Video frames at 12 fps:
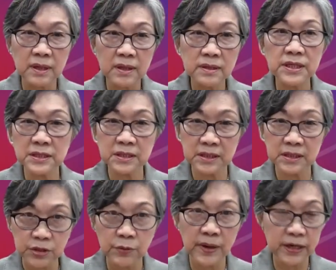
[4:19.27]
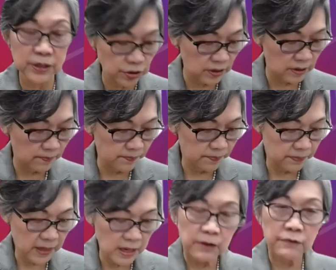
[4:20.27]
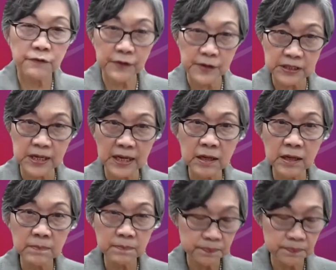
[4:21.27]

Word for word: this situation. Firstly,